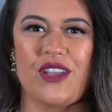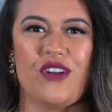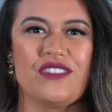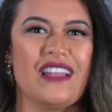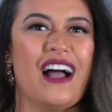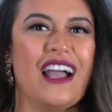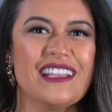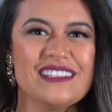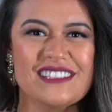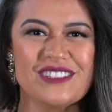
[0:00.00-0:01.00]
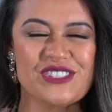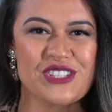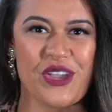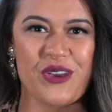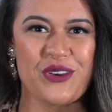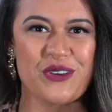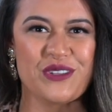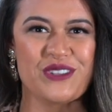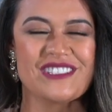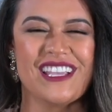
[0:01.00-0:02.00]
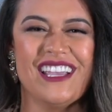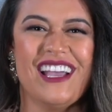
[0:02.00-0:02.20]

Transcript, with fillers: say all the lines in the shows.